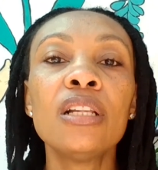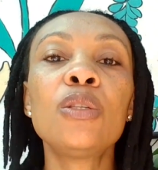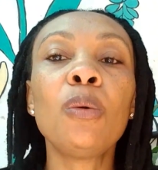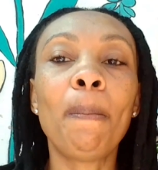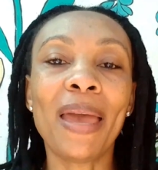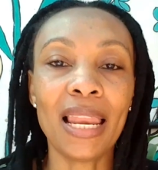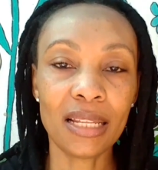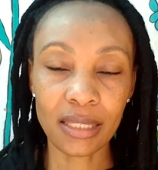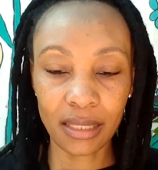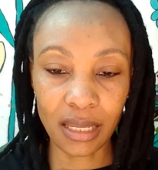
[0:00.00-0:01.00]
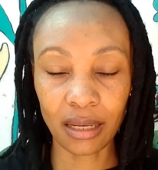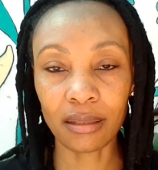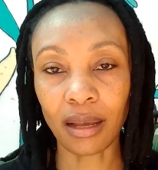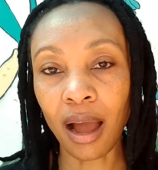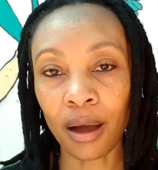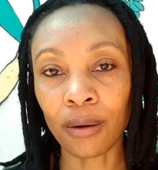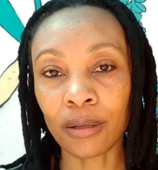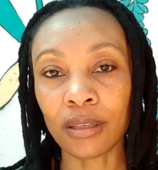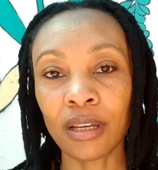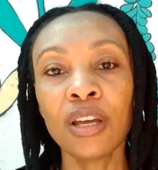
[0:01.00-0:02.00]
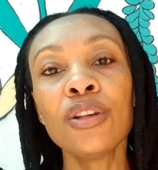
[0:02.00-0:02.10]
to balance things out.